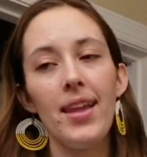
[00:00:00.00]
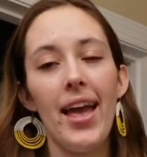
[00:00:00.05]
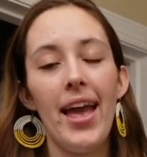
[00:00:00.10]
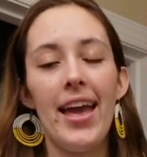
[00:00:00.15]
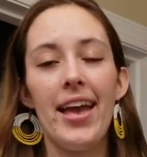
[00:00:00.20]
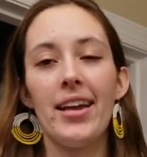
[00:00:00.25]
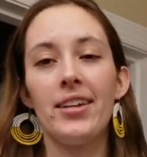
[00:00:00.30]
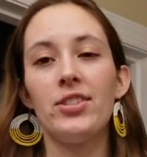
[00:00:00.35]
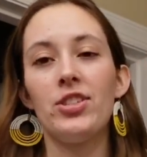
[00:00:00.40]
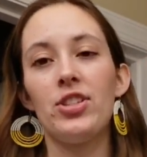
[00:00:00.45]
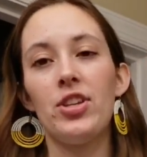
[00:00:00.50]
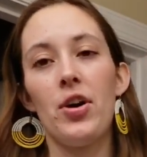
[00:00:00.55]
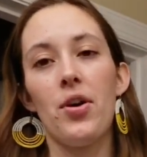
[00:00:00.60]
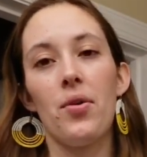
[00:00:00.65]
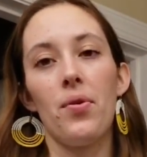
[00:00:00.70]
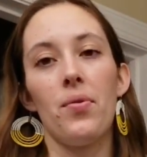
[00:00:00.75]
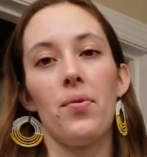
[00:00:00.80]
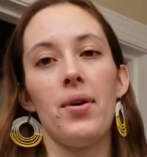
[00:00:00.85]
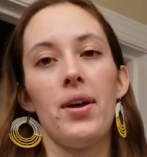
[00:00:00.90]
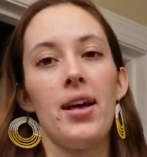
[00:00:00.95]
And
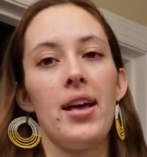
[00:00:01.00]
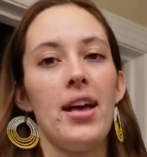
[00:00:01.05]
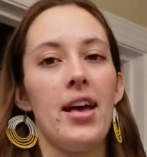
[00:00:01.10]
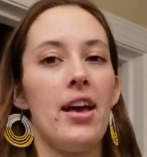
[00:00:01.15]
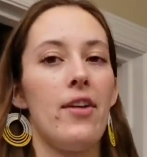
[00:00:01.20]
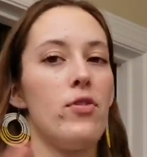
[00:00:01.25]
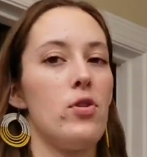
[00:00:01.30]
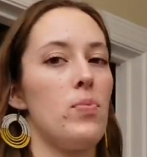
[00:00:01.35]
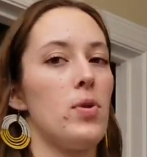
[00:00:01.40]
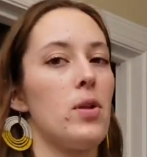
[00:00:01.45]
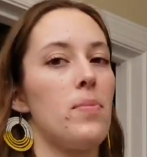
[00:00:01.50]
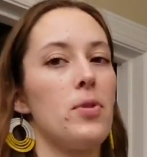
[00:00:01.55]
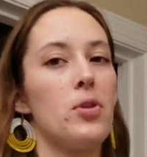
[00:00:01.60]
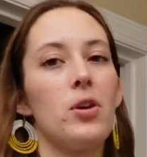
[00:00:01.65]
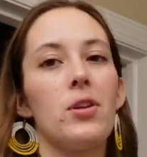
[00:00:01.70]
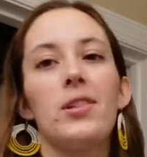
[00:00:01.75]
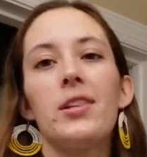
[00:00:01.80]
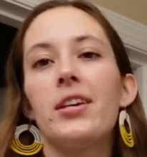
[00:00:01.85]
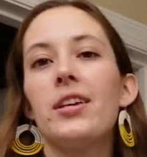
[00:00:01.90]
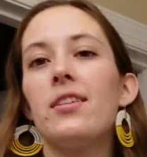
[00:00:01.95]
so if we put up a
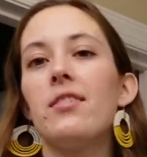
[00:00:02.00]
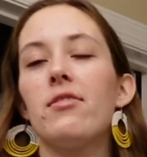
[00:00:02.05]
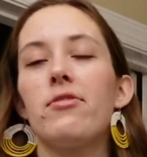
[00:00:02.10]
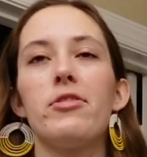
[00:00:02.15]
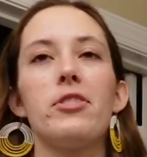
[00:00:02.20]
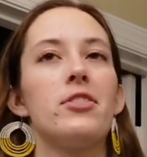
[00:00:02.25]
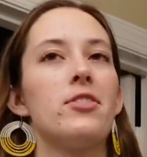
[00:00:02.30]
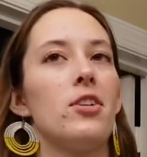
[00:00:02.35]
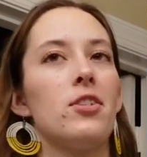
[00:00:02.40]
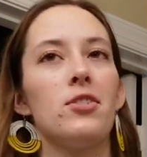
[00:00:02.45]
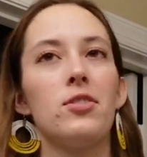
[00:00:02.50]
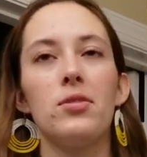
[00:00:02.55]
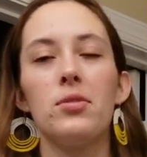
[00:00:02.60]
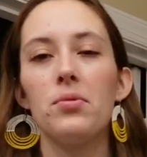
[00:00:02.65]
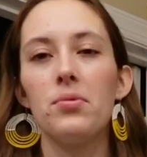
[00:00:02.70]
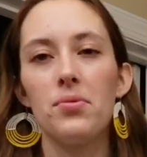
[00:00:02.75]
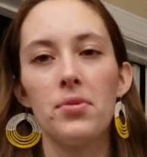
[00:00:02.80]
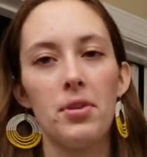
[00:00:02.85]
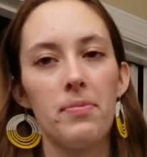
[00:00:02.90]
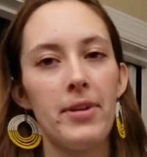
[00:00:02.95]
good lead or if we start to
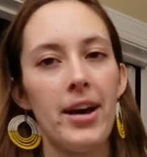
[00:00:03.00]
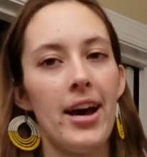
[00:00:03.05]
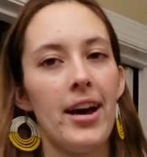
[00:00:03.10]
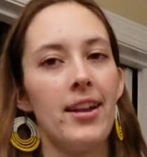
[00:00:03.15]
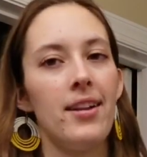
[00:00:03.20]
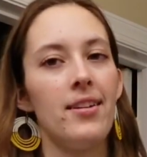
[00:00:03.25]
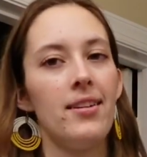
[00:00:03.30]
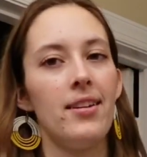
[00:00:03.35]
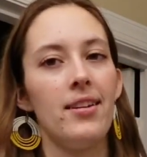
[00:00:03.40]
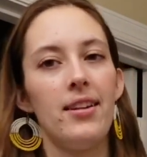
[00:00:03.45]
lose really bad,